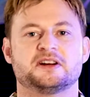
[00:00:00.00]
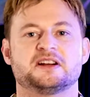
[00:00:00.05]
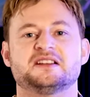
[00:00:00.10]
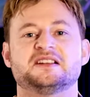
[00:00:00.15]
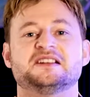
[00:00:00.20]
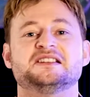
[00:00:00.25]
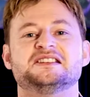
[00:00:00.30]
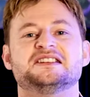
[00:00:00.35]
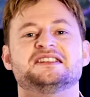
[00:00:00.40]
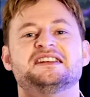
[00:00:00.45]

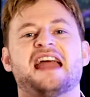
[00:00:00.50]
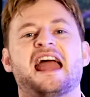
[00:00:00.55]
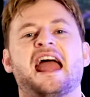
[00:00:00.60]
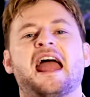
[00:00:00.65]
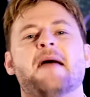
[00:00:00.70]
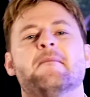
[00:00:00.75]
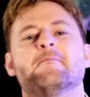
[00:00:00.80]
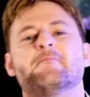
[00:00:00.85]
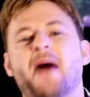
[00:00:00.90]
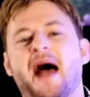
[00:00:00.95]
Clinton
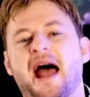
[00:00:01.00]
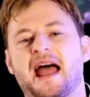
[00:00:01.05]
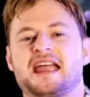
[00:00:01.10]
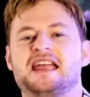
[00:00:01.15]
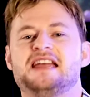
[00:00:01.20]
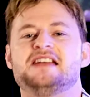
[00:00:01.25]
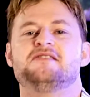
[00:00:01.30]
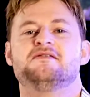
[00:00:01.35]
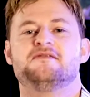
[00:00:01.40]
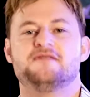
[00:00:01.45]

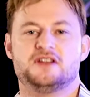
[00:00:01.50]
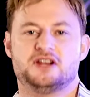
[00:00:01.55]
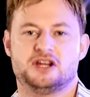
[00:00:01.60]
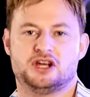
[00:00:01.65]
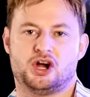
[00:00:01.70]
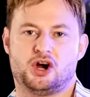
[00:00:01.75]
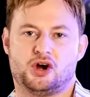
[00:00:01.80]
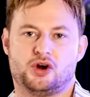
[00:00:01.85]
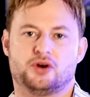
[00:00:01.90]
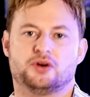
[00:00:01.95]
campaign
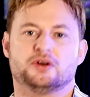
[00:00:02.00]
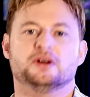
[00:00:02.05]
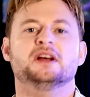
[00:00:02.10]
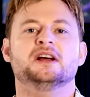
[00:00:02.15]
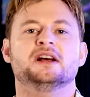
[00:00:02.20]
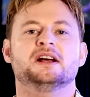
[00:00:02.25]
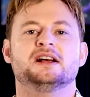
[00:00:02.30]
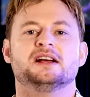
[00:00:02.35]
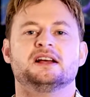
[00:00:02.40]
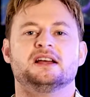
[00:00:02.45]
video
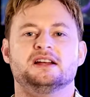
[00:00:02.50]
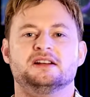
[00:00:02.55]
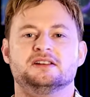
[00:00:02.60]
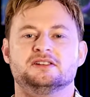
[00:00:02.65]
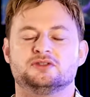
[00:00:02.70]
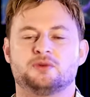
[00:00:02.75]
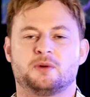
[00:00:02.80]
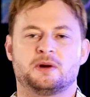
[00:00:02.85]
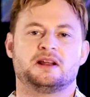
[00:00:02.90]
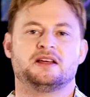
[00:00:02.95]
in
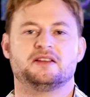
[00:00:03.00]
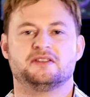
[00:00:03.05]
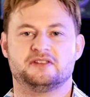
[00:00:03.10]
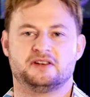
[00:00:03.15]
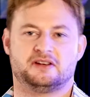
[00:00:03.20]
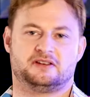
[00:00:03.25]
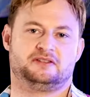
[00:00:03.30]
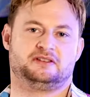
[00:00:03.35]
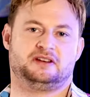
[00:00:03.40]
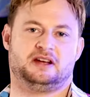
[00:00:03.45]

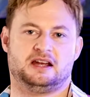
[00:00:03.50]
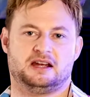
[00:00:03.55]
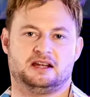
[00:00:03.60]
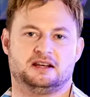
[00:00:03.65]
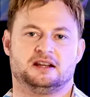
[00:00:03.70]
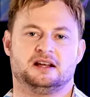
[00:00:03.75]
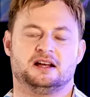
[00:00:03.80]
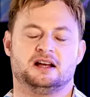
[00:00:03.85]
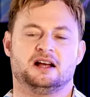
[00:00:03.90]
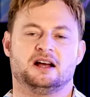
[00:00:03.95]
2016.